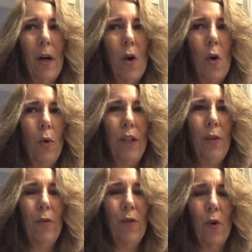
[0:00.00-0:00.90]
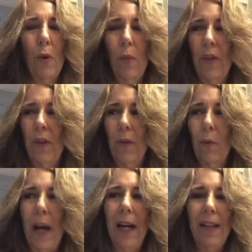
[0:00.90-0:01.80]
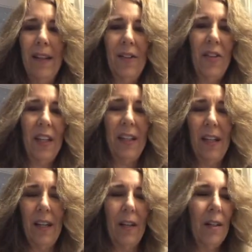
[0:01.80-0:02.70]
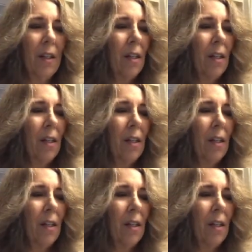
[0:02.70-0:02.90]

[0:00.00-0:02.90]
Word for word: a whole uniform with the rank, the insignia,